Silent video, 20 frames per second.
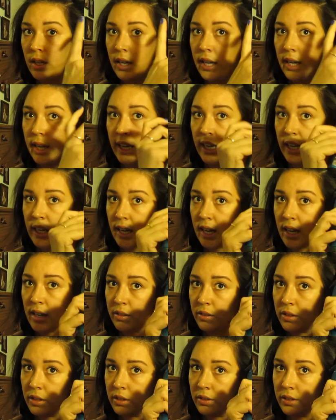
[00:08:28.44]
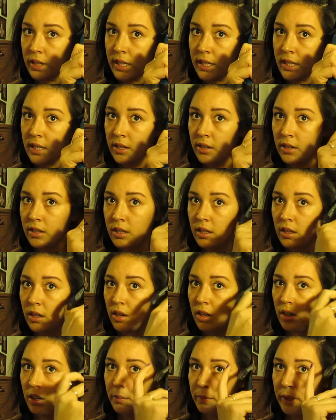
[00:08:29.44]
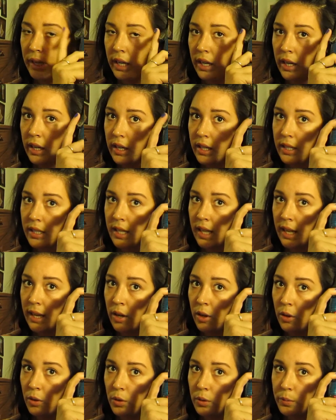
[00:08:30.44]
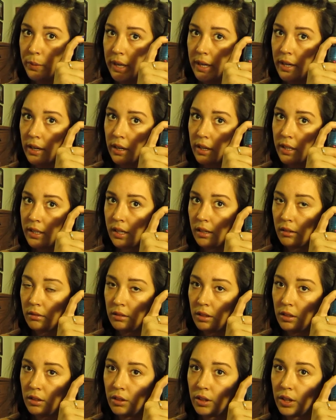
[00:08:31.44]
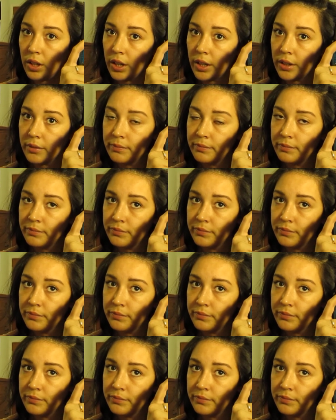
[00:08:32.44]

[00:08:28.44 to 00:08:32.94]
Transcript: And I don't hold these near as long because they hold better because they're longer.